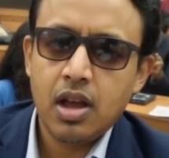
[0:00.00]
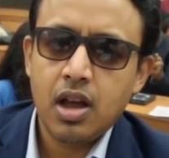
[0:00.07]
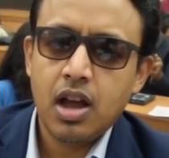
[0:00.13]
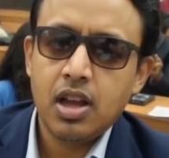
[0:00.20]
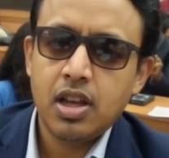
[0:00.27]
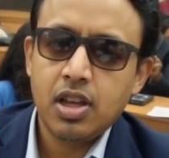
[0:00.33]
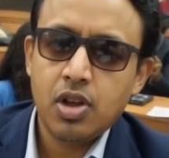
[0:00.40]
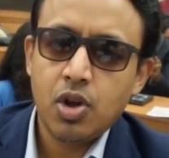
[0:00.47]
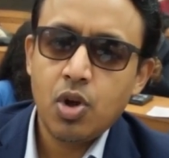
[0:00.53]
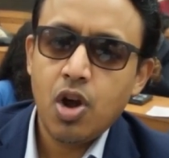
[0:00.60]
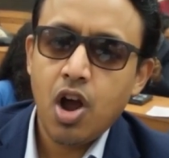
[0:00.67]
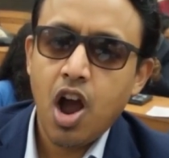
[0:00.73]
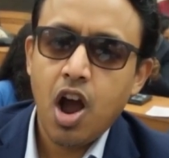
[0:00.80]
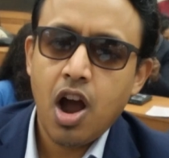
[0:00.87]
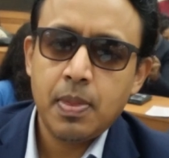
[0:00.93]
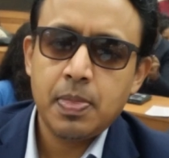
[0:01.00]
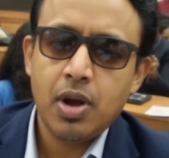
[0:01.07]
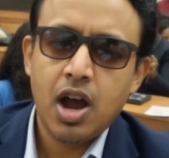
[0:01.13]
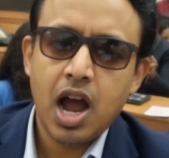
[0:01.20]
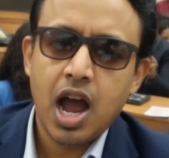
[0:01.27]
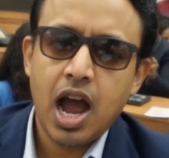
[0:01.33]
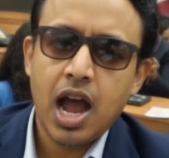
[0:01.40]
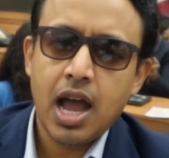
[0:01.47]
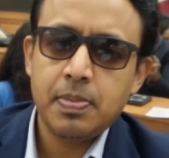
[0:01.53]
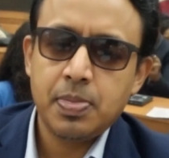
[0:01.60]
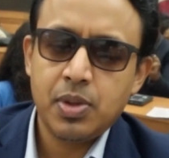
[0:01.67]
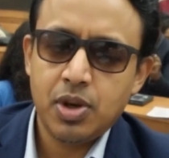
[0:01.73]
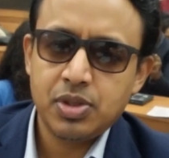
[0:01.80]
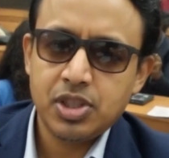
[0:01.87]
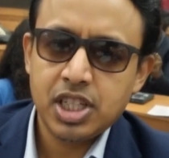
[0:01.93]
a low carb, high
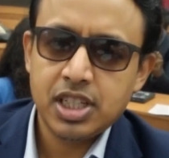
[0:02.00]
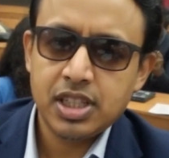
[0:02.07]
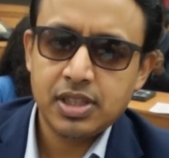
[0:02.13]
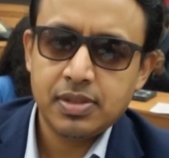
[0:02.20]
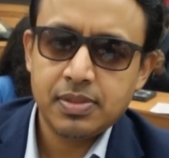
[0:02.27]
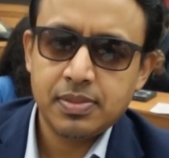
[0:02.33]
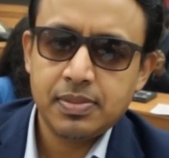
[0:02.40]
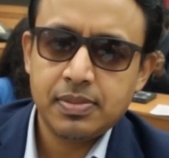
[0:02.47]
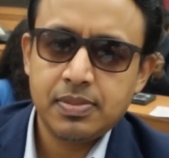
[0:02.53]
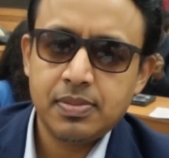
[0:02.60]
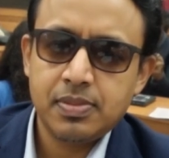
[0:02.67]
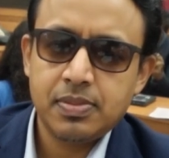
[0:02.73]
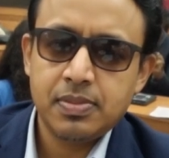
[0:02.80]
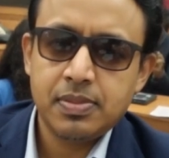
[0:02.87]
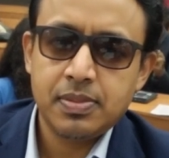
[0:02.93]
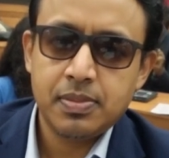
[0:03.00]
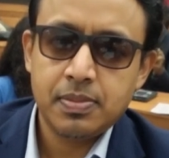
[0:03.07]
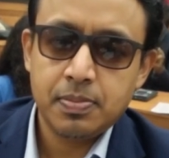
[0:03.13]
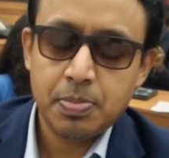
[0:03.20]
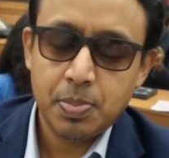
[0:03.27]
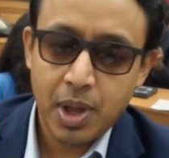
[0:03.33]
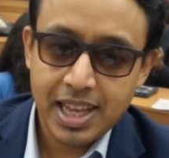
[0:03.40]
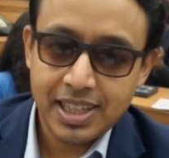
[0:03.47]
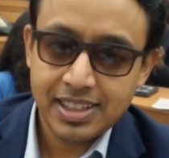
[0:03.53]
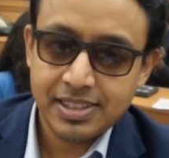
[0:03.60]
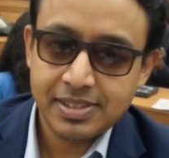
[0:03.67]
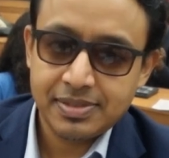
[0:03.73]
protein bread.